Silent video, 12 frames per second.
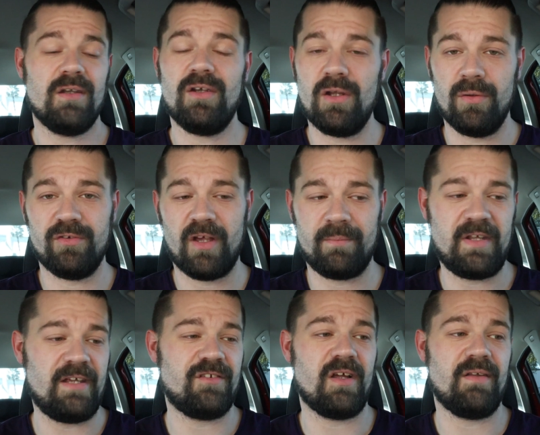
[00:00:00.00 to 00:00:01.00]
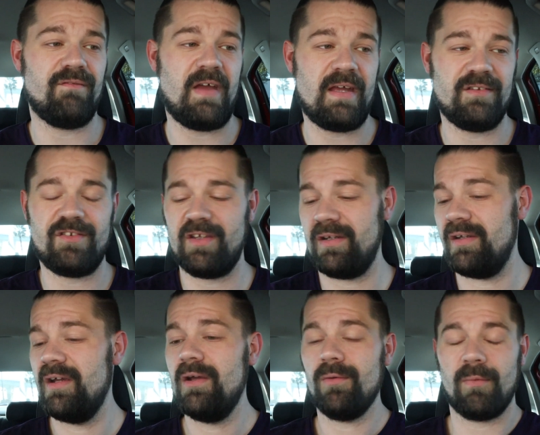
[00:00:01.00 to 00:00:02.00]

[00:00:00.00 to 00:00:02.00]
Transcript: news updates on events and